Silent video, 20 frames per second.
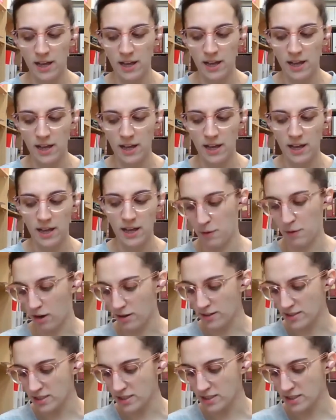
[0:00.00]
And they were
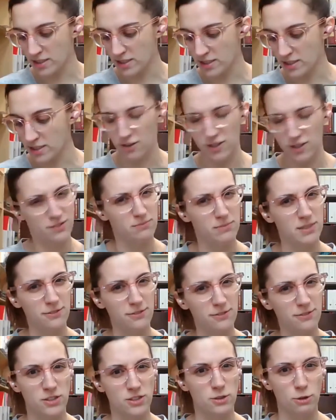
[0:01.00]
also like girls from
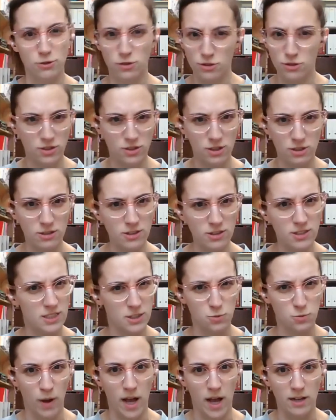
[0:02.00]
different social circles
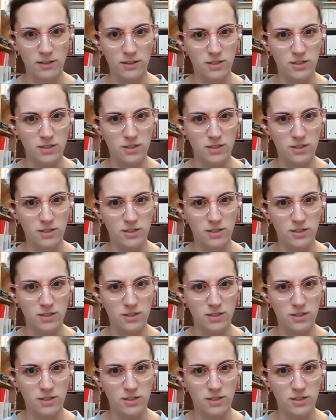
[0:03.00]
as well.